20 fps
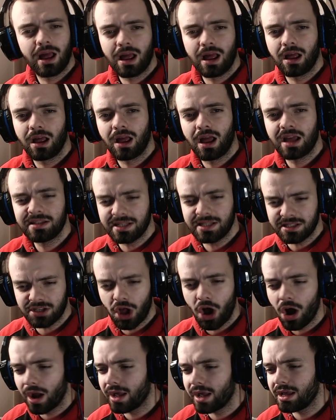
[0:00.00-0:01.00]
We as his
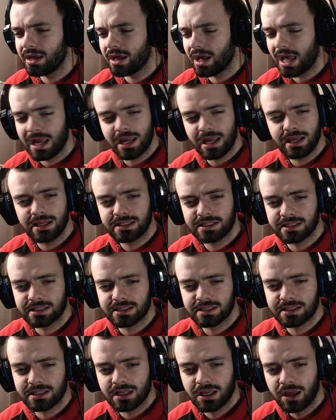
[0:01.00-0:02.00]
eye is.
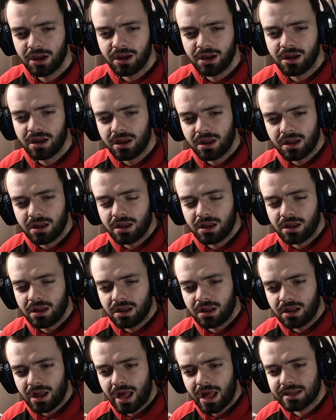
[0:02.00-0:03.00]
No, Lee.
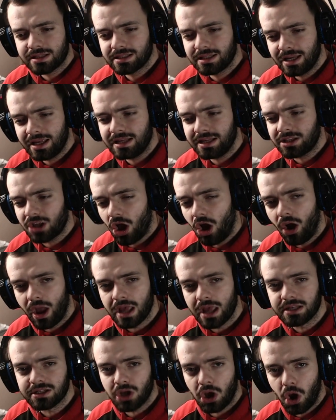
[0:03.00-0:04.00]
As Lee's
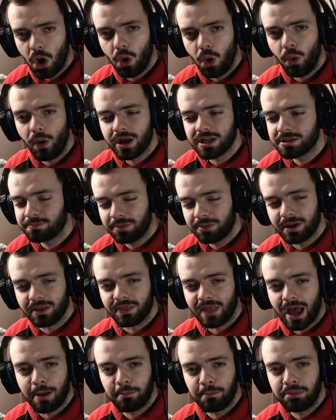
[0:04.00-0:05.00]
eyes always been
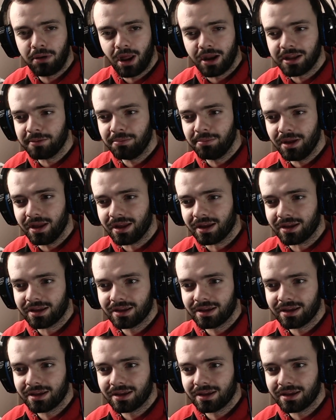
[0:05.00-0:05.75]
that bloody big.